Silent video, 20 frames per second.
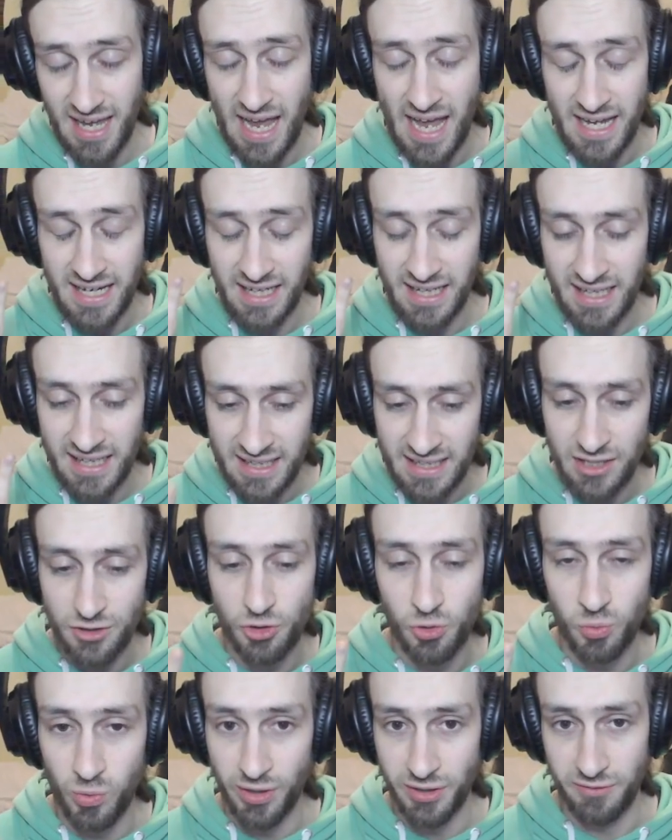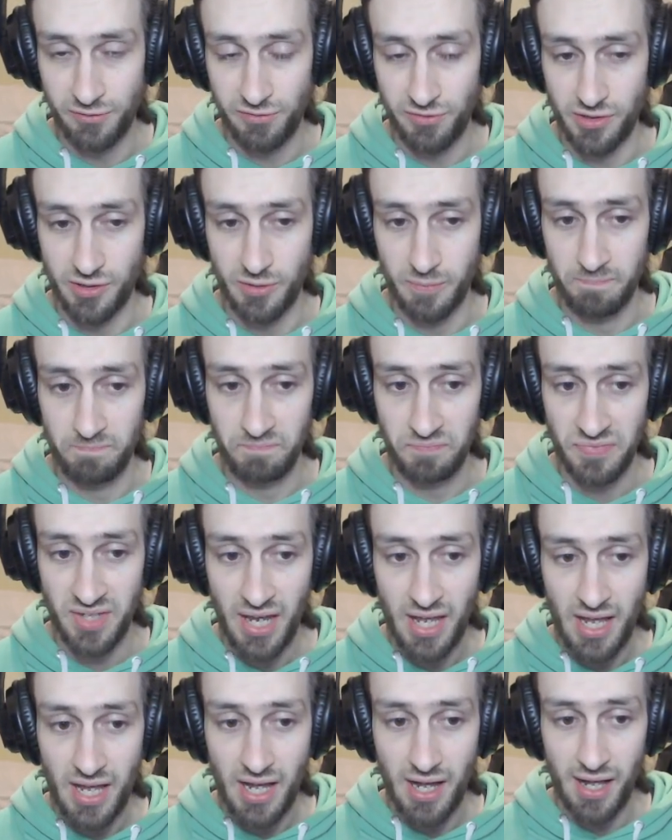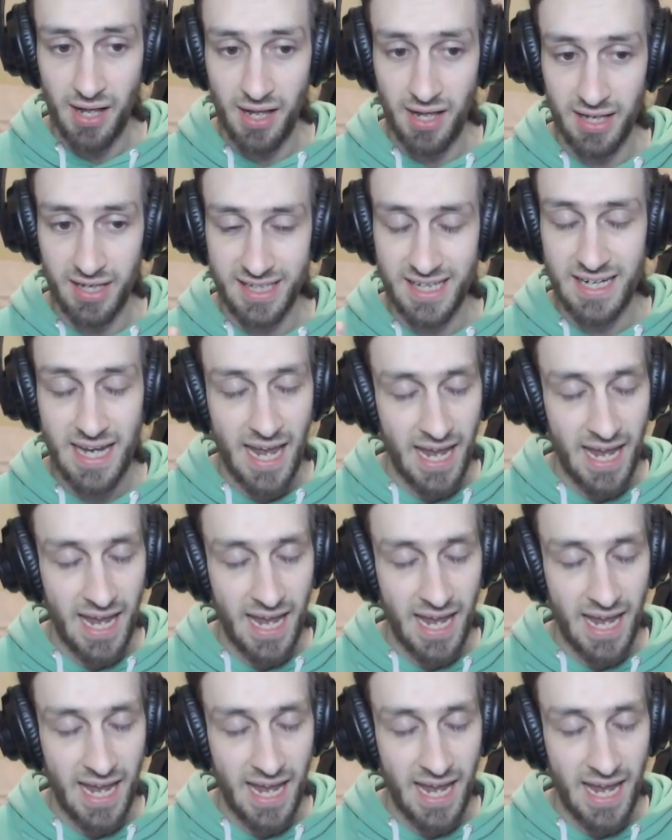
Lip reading: and each one of them can